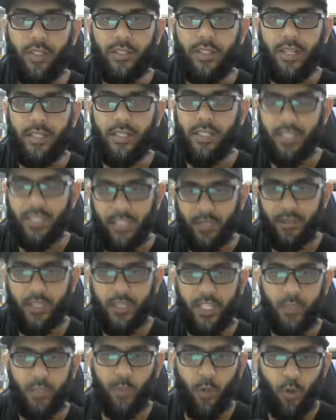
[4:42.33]

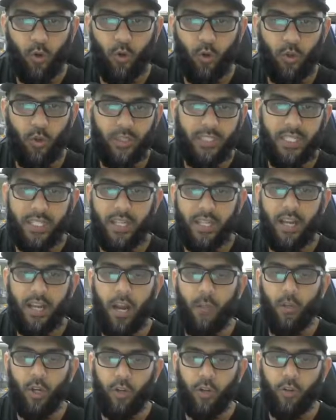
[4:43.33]
Just put logo. See the
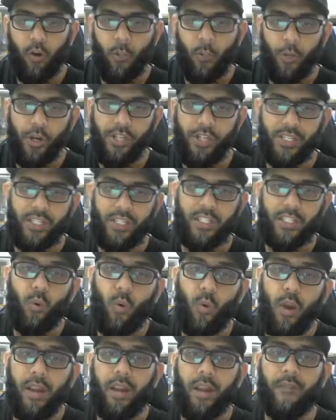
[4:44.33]
amount of competition,
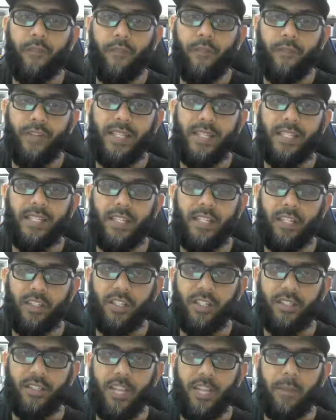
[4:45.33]
215
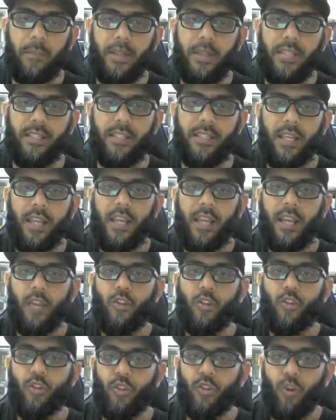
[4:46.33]
searches. That means
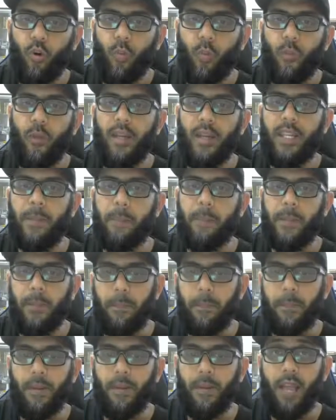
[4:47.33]
so many
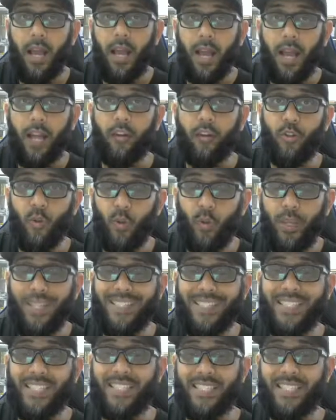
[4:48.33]
people are doing
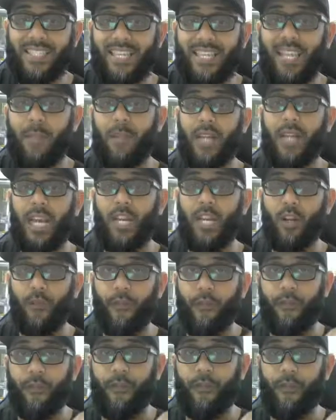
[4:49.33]
the same kind of
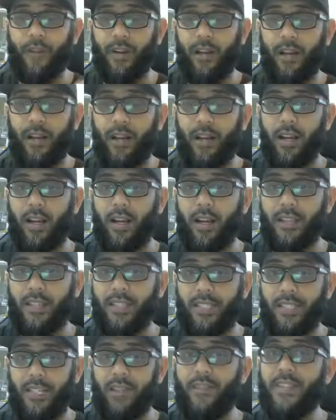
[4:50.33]

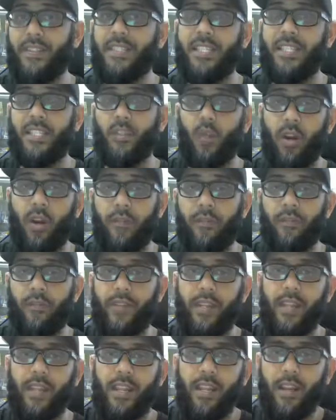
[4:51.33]
services,
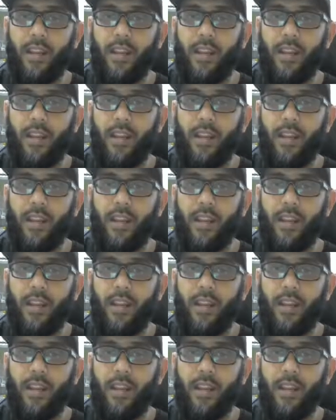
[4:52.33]
215.